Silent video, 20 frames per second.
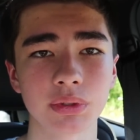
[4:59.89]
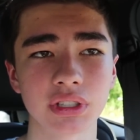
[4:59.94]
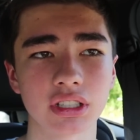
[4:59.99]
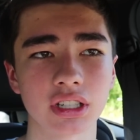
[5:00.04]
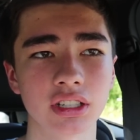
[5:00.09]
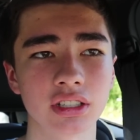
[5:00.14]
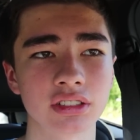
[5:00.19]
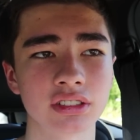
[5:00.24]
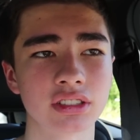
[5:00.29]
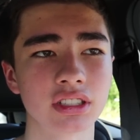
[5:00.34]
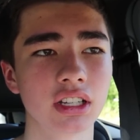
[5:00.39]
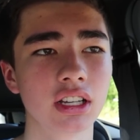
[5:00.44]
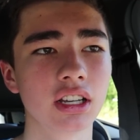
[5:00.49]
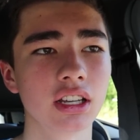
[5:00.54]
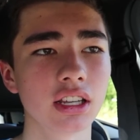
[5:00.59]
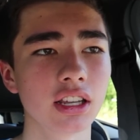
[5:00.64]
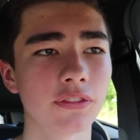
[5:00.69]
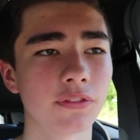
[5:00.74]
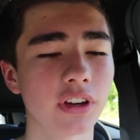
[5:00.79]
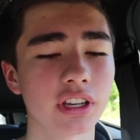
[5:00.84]
because
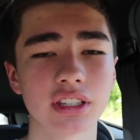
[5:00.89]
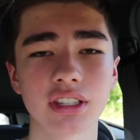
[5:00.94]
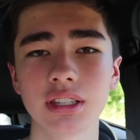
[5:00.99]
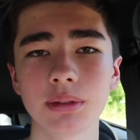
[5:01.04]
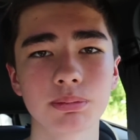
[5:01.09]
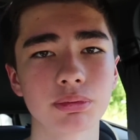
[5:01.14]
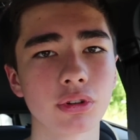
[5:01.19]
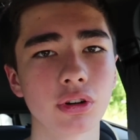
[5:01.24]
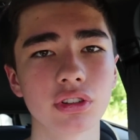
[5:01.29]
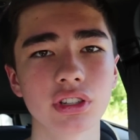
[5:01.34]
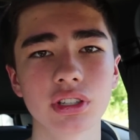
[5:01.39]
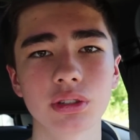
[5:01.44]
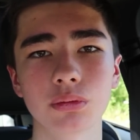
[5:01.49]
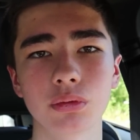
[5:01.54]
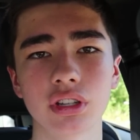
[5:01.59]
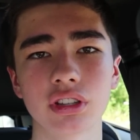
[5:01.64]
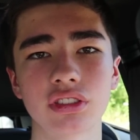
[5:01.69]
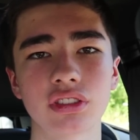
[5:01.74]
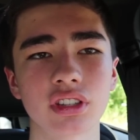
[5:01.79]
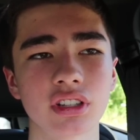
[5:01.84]
if I keep rolling
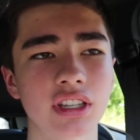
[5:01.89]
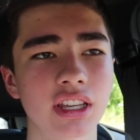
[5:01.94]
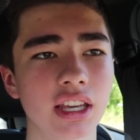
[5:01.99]
with the